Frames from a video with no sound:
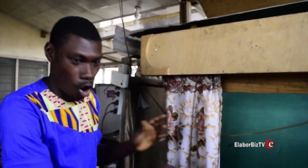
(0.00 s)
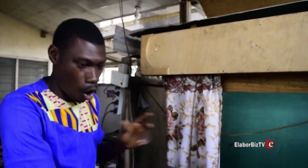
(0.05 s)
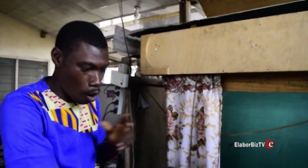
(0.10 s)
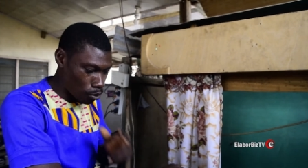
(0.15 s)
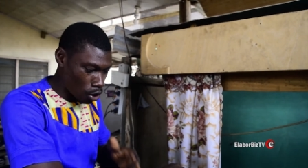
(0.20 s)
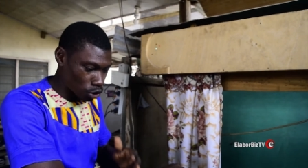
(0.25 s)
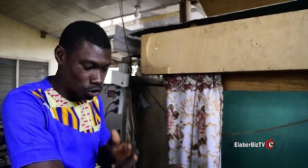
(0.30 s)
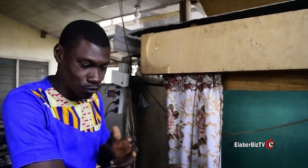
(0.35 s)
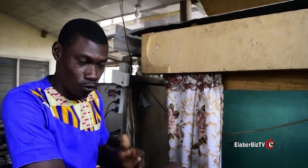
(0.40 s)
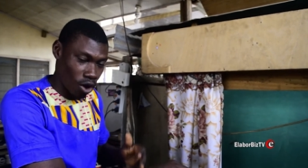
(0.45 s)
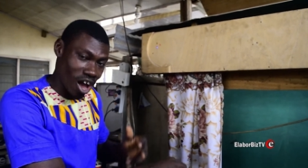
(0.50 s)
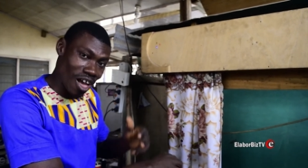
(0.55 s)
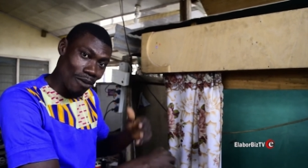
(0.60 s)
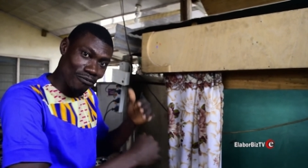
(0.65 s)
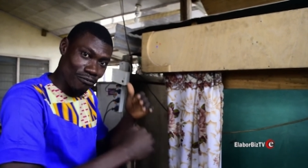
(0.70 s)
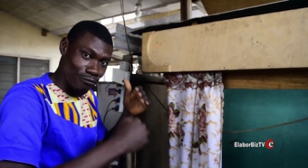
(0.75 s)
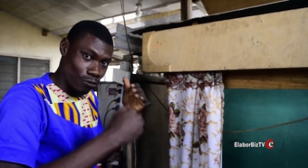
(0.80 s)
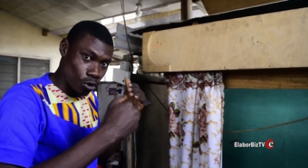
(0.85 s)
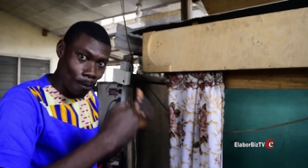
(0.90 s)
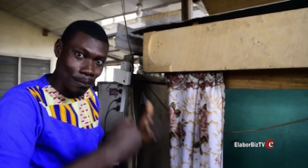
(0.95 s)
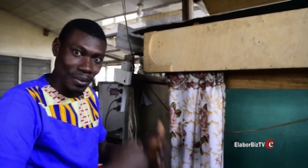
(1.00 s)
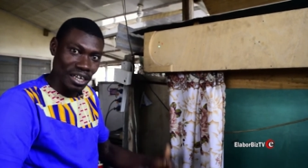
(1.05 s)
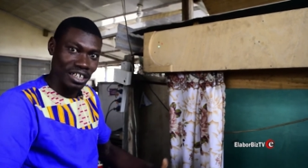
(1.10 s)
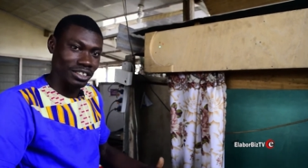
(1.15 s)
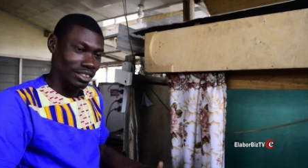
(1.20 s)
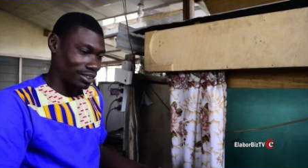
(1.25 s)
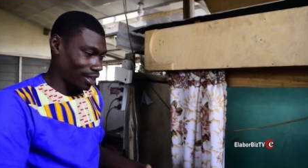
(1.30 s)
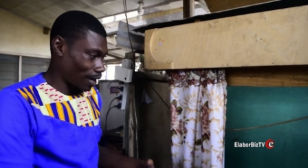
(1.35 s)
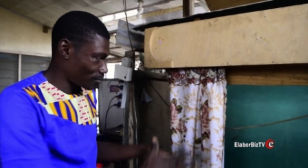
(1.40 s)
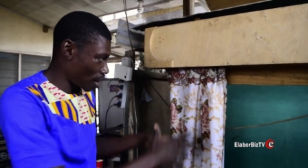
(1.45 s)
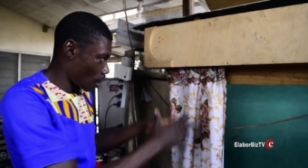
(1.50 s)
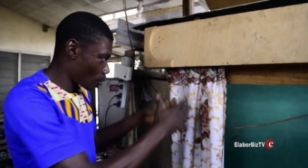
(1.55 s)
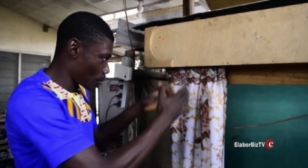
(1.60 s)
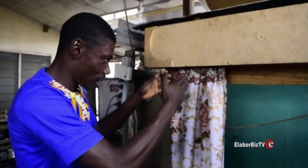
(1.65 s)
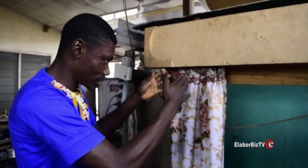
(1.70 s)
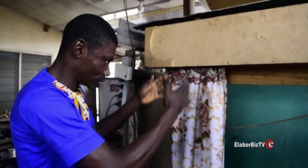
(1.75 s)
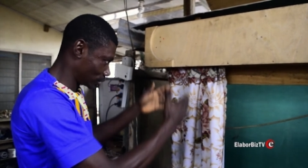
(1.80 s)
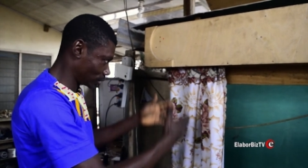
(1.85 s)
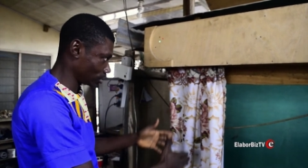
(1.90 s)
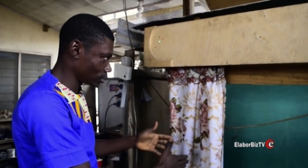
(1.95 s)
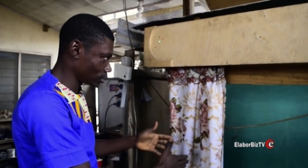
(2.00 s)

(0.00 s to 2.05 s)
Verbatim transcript: Almost for a few minutes standard, we are